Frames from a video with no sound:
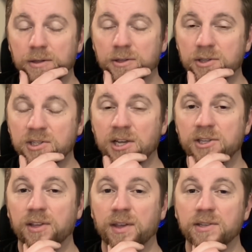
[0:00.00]

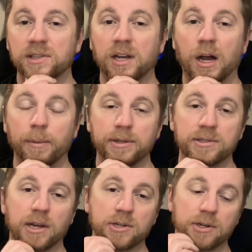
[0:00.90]
discussing things in the comments
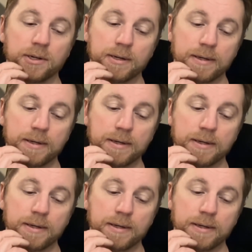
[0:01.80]
section.